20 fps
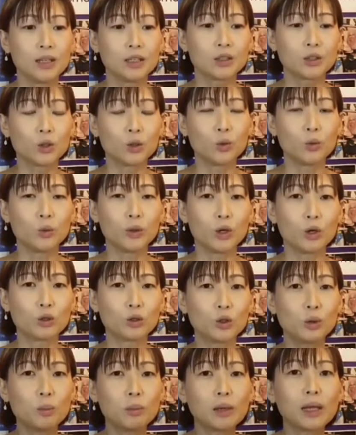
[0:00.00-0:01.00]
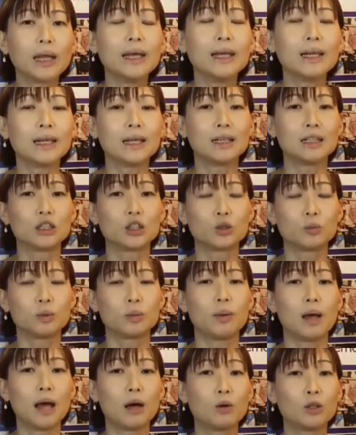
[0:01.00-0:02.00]
So we also played a
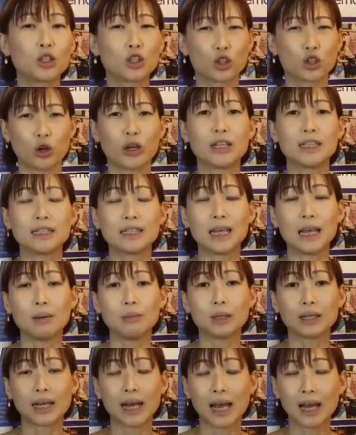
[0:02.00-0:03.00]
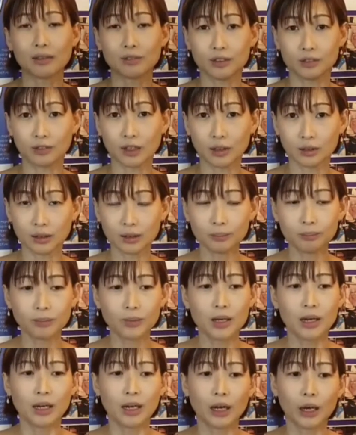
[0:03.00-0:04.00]
superpower strengths game that I have developed.
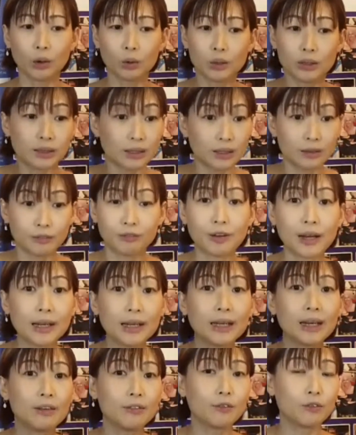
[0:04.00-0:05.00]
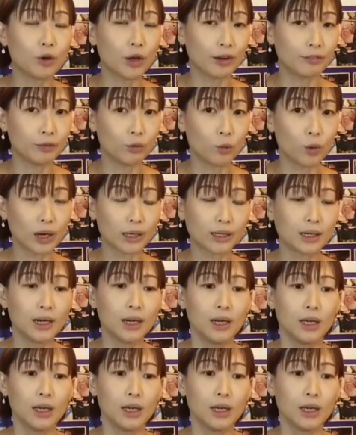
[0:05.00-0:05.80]
It was a fun day for everyone.